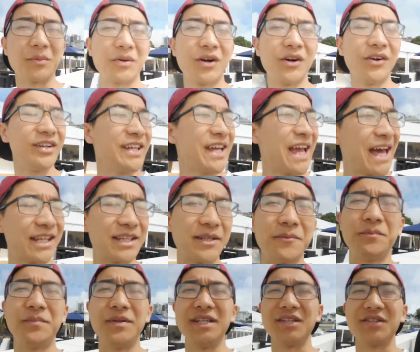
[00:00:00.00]
currently at the
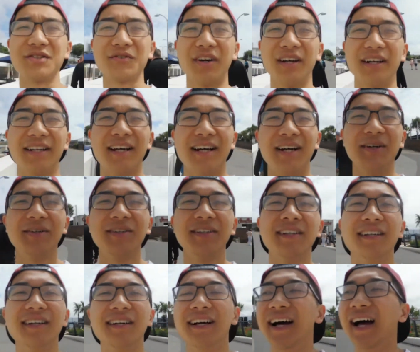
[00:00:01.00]
beach right now,
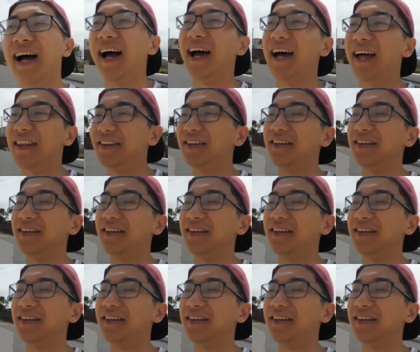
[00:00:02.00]
and